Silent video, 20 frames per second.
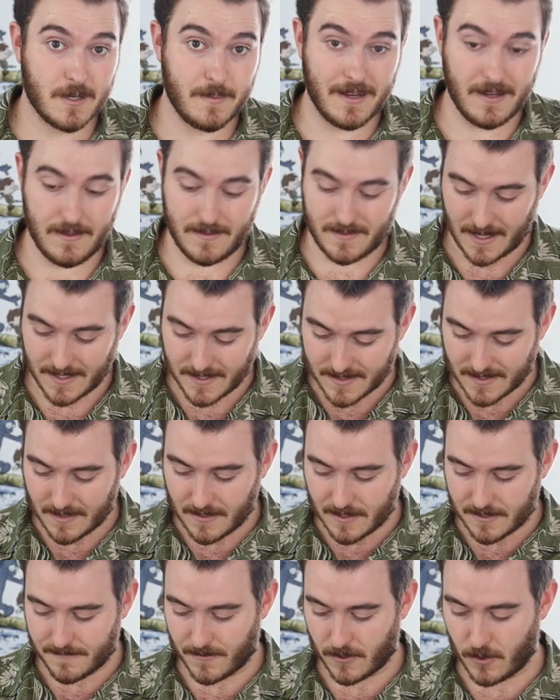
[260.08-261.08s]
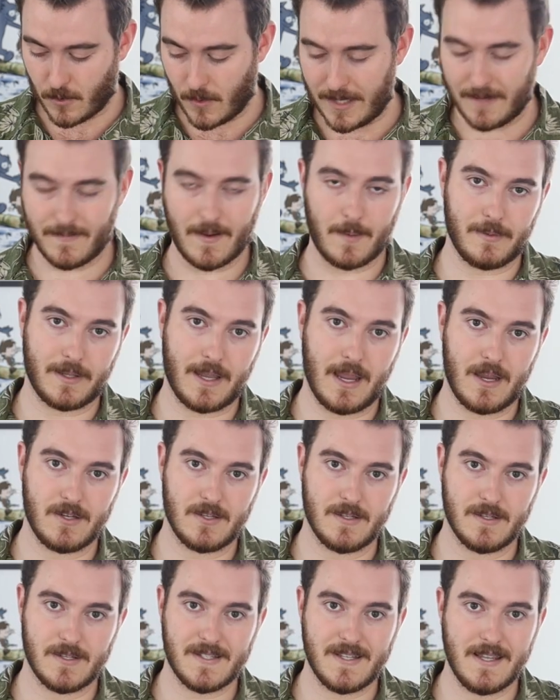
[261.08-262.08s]
be testing this for creative
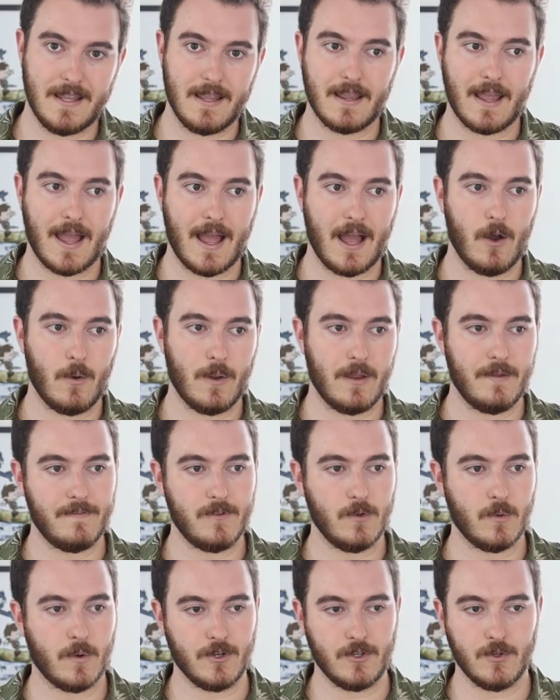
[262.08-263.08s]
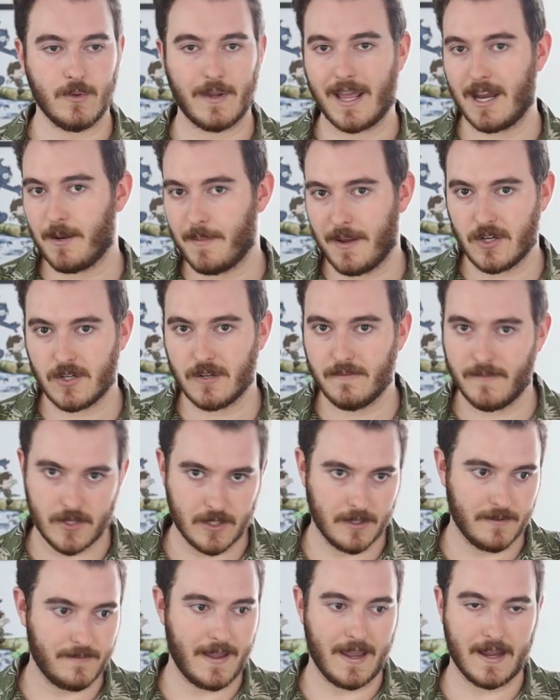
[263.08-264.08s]
applications, seeing how if you are doing animation,
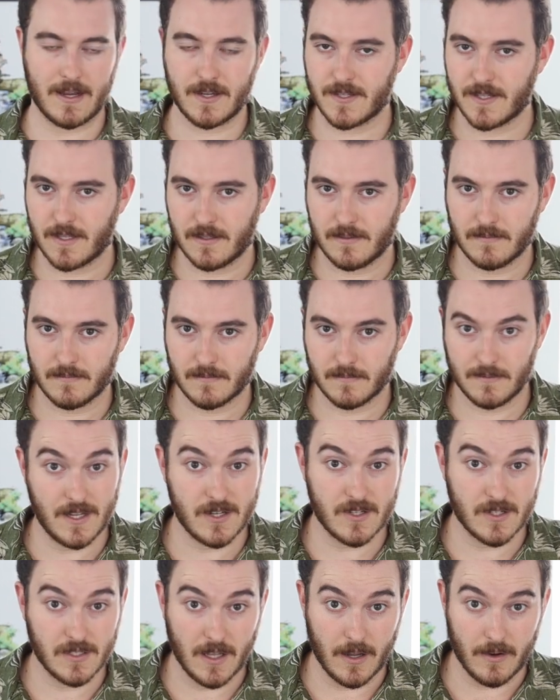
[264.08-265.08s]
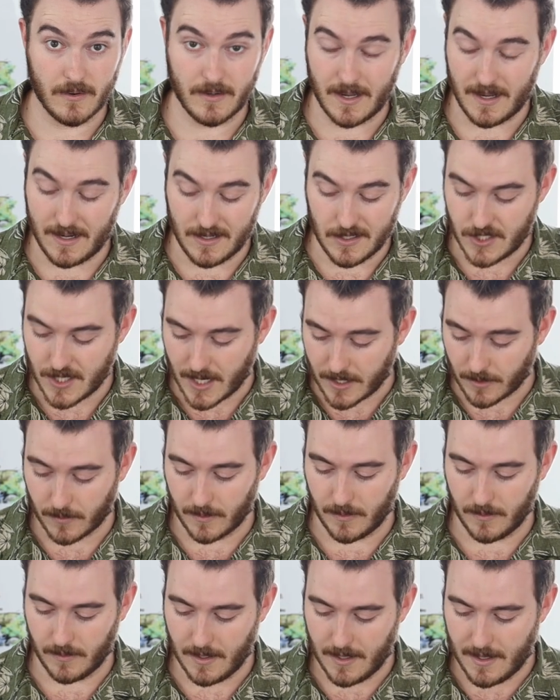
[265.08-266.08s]
visual effects, digital art in
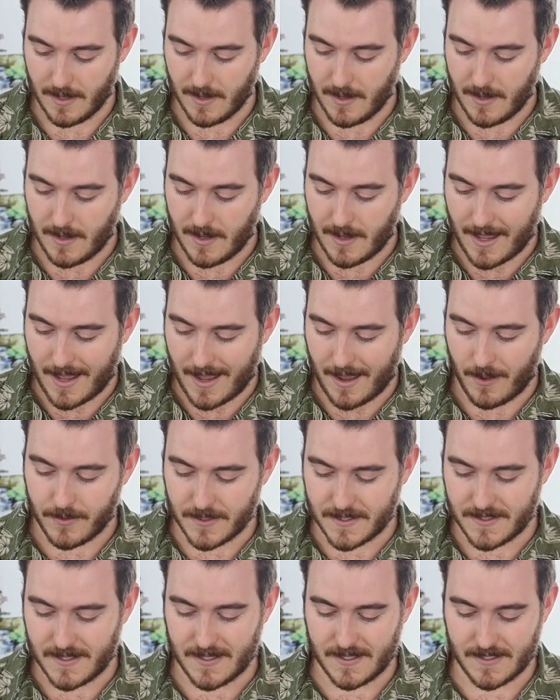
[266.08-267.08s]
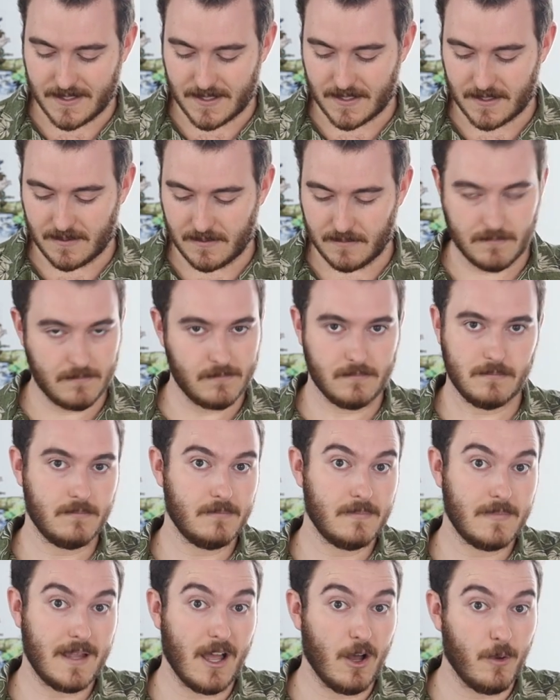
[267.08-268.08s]
general, how does this
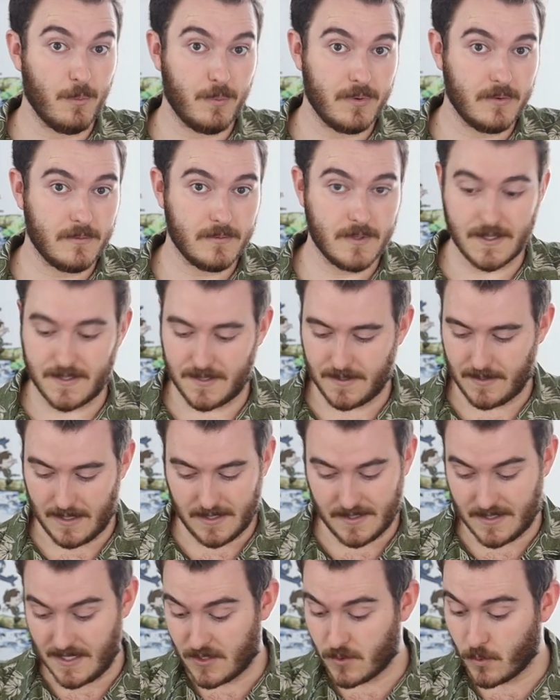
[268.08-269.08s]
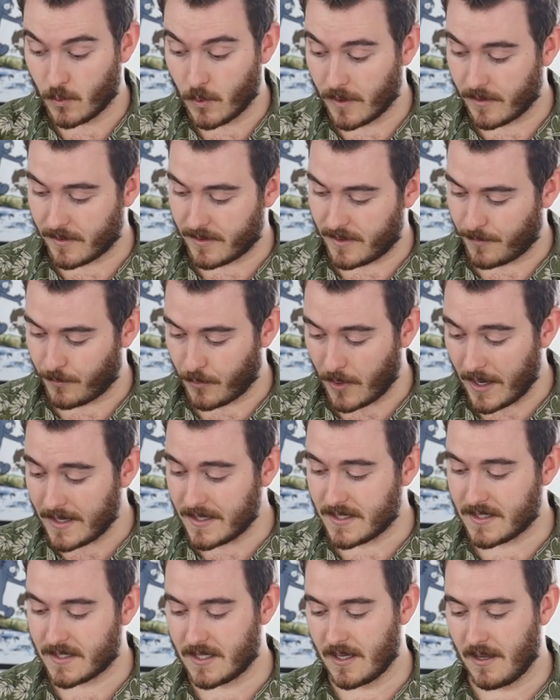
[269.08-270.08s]
help? Does, is this worth the
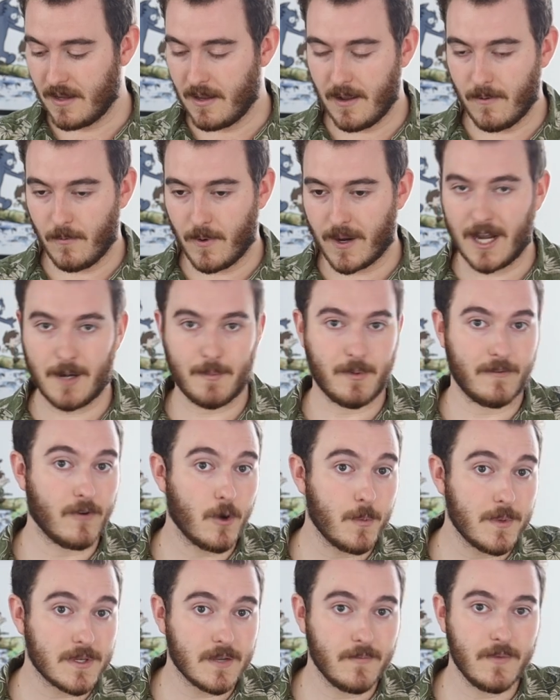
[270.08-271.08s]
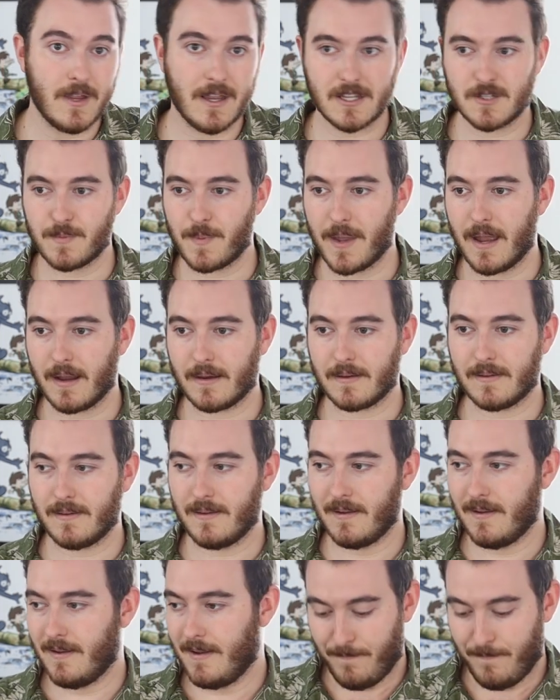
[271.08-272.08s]
price? What kind of performance can we expect?
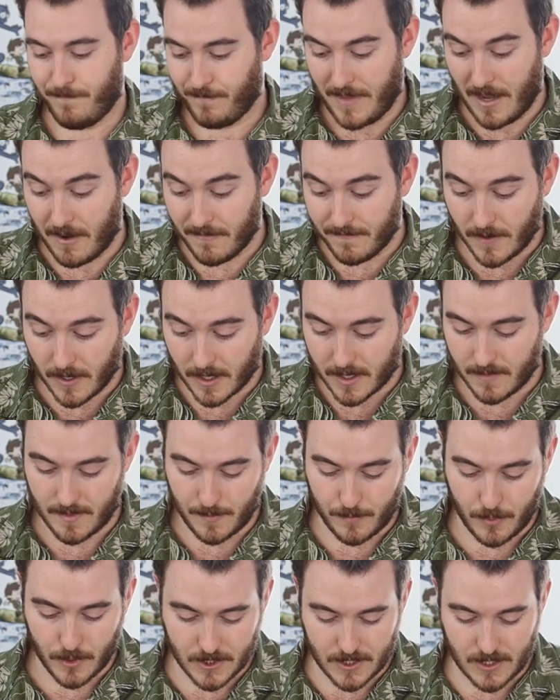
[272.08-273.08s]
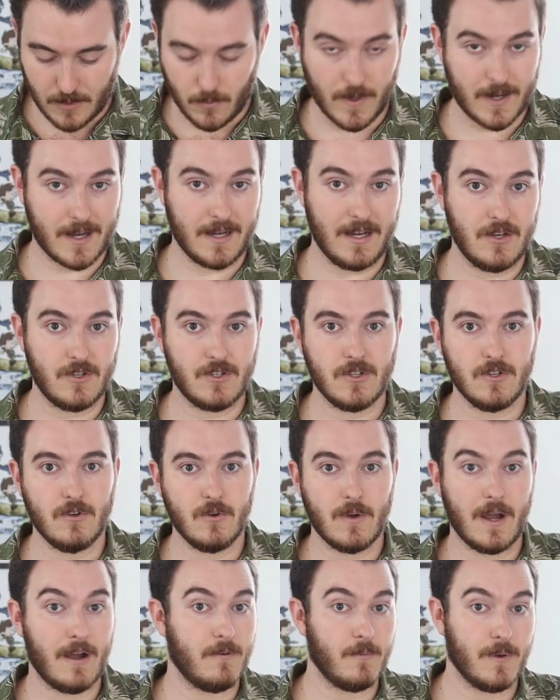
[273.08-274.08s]
how far can we push it? What can it do?
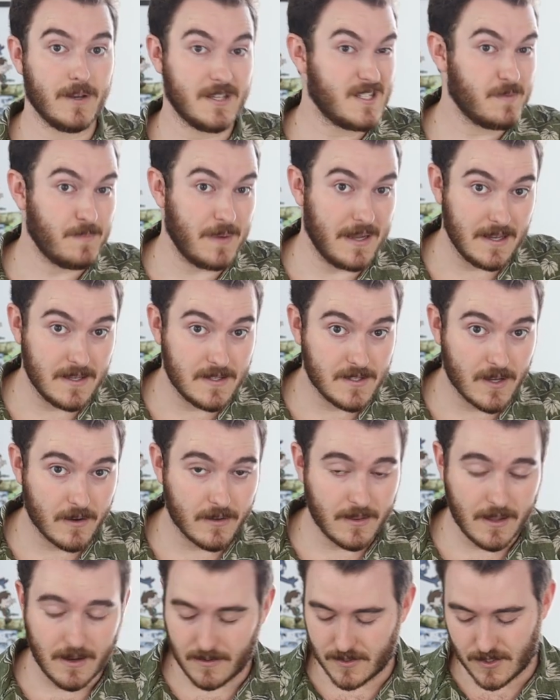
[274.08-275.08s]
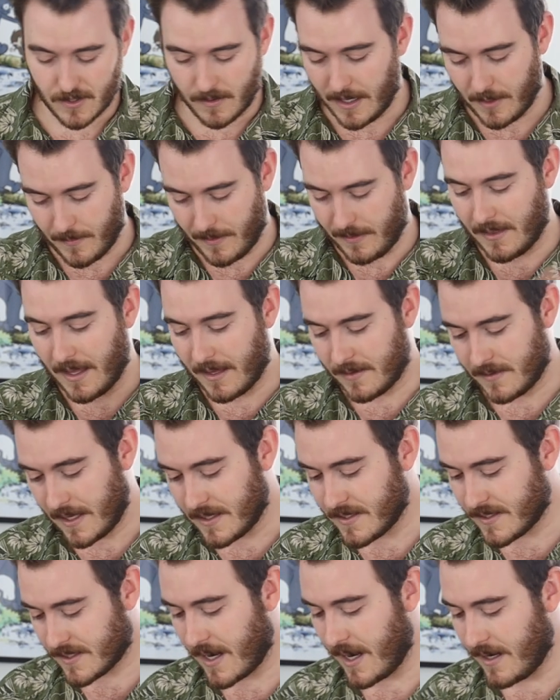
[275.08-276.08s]
How, what speeds are there? So anyway, that,
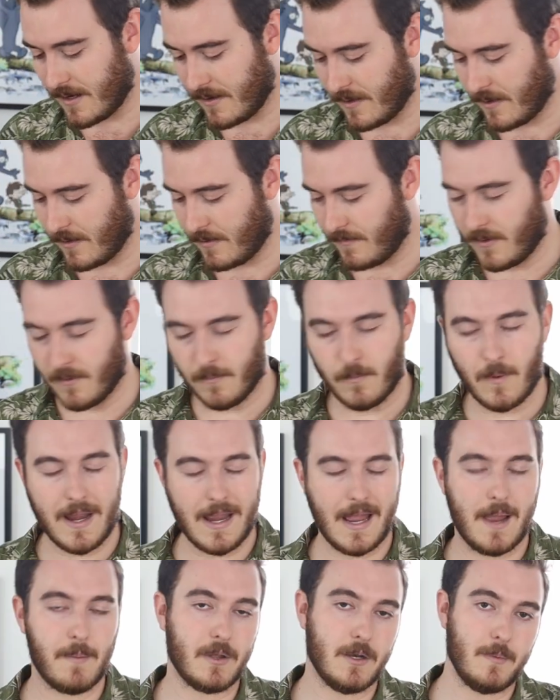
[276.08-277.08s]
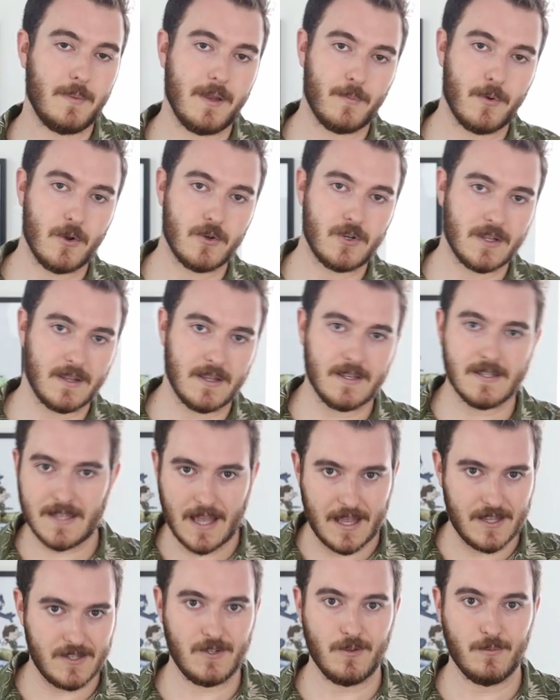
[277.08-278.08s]
that's kind of the, the way I'm gonna be approaching this,
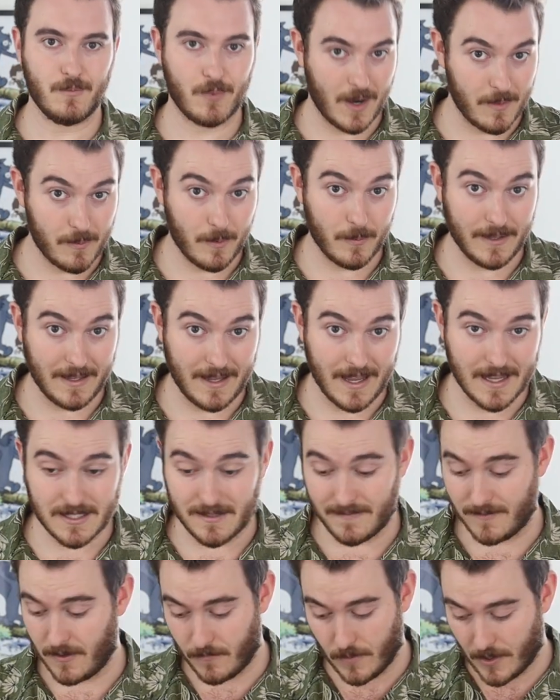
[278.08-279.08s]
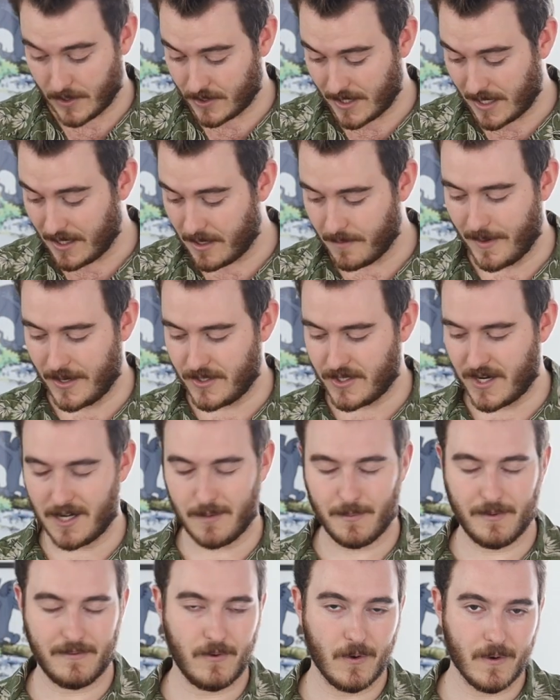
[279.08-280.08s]
as you'd probably guess if you've watched any of my channel
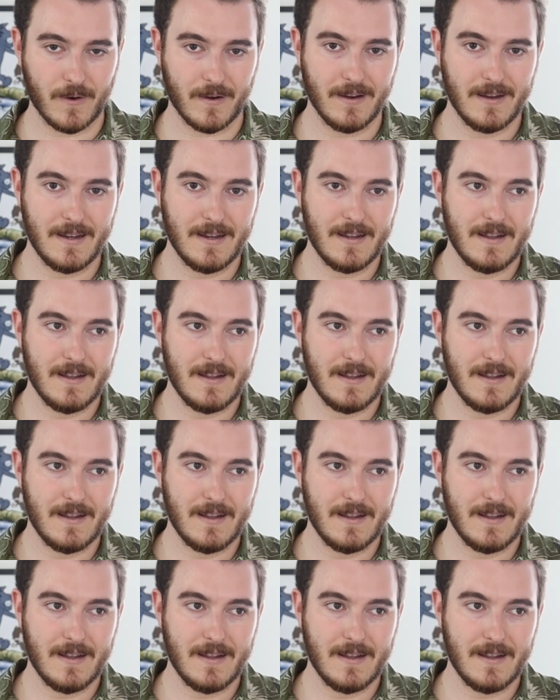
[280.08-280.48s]
before.